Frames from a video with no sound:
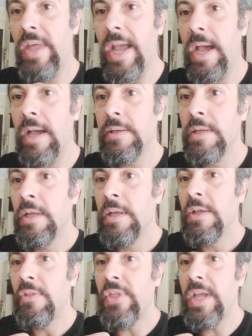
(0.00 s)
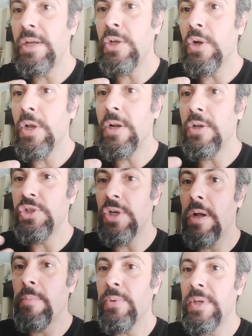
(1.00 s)
then you're gonna jump
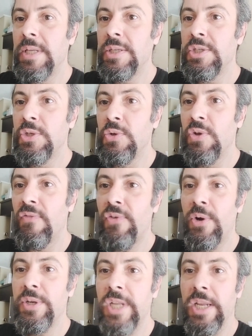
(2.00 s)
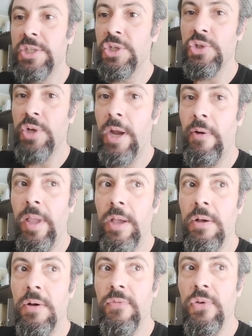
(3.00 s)
into a very dangerous area of
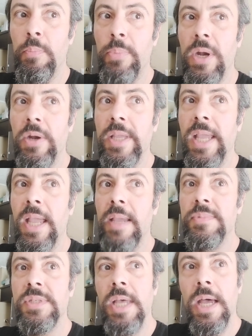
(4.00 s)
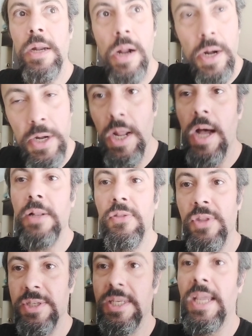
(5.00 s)
comparing games that are not the same.
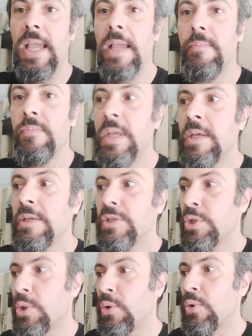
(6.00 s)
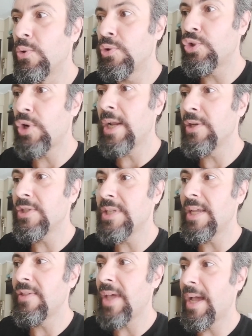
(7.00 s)
So trying to say that
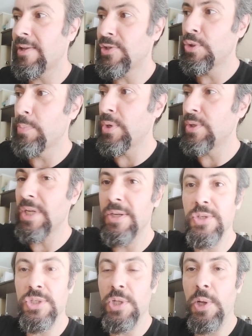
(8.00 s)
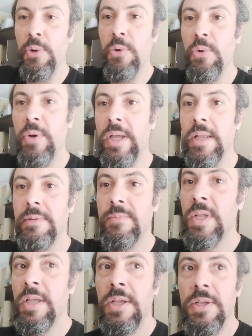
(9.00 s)
Super Nintendo is slow and
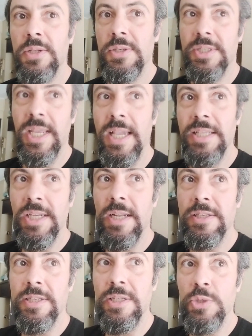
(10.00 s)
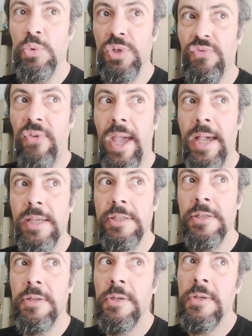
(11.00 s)
Sega Genesis was fast,
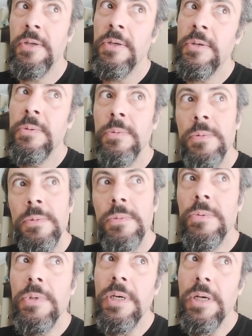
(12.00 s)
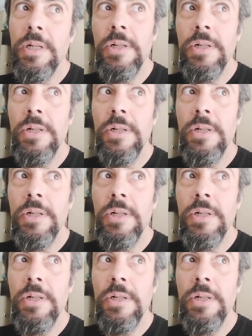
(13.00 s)
well, it's